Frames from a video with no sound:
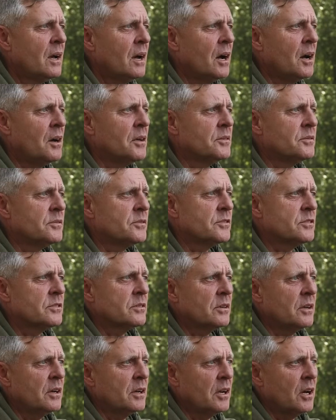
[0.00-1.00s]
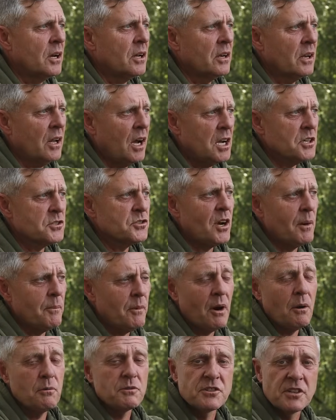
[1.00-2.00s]
And last time
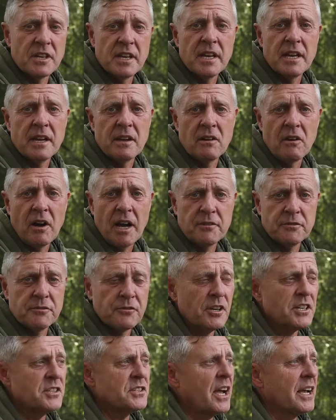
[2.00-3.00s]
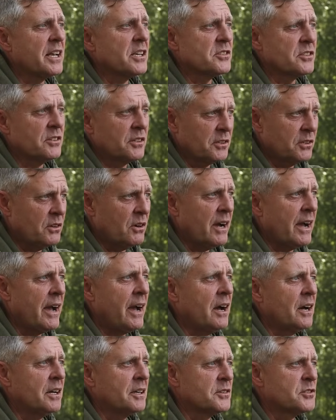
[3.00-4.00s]
I was here, I had 3 takes in a night
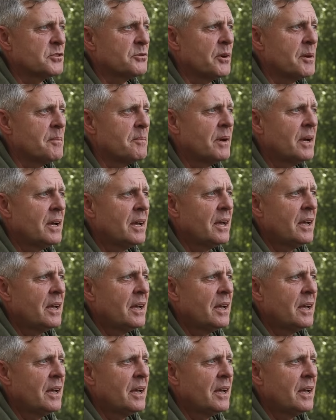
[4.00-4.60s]
out of this swim,